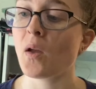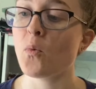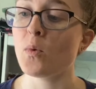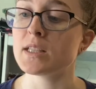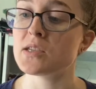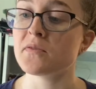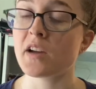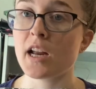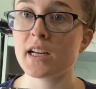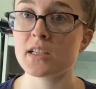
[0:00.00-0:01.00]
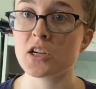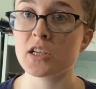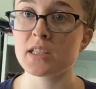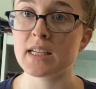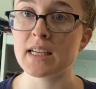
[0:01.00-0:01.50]
once you've got it
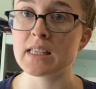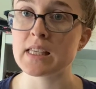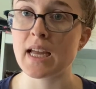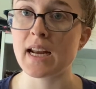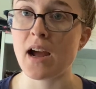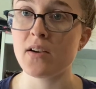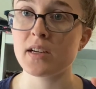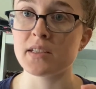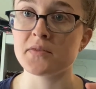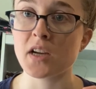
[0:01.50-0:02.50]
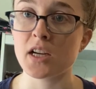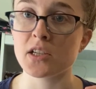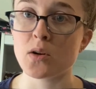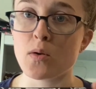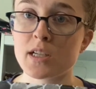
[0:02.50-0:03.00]
turned inside out and you've got
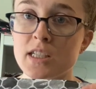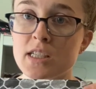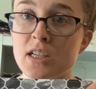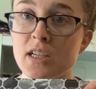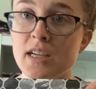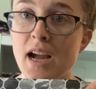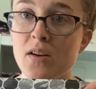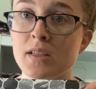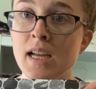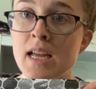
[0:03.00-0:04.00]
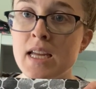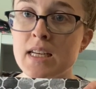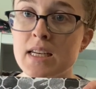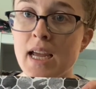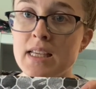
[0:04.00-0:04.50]
your corners turned out
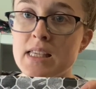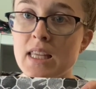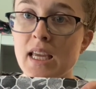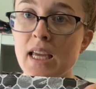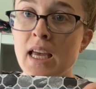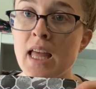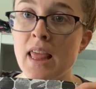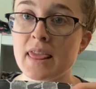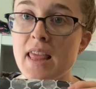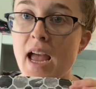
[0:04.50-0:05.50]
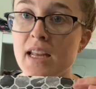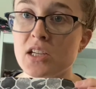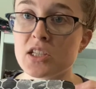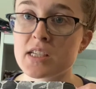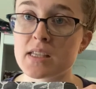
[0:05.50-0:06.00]
nicely, then
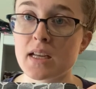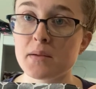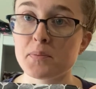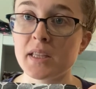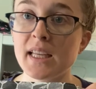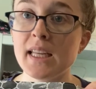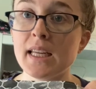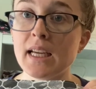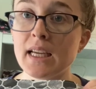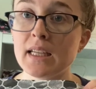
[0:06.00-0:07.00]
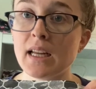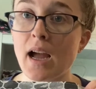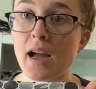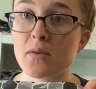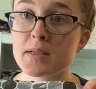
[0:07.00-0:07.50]
you're just gonna pleat it.
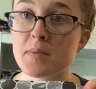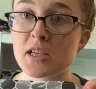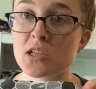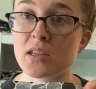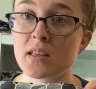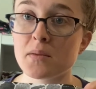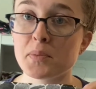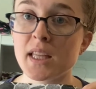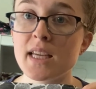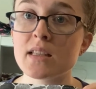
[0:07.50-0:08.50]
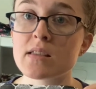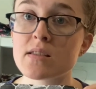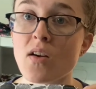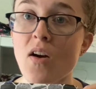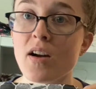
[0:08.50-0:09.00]
I always make sure that the pleats
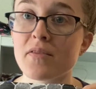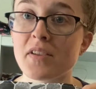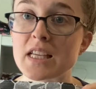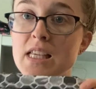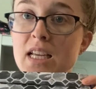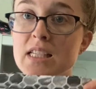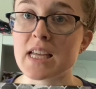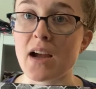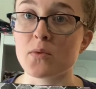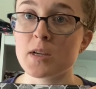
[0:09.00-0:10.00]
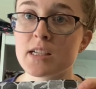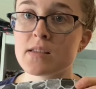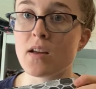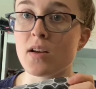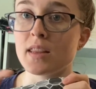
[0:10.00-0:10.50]
are facing downwards
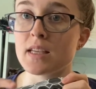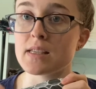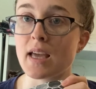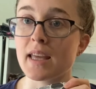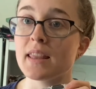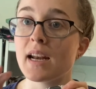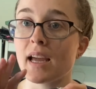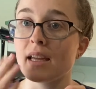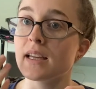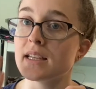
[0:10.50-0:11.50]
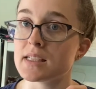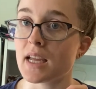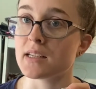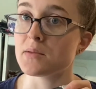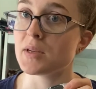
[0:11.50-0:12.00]
on the side that I
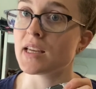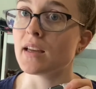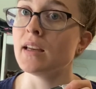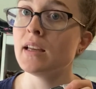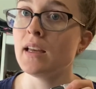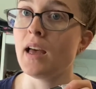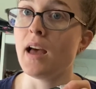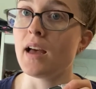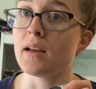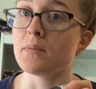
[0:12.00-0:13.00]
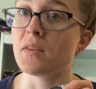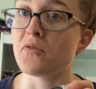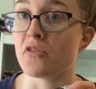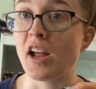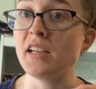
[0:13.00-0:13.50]
intend to be the
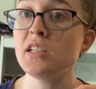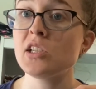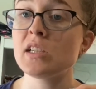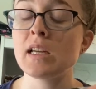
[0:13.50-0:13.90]
front.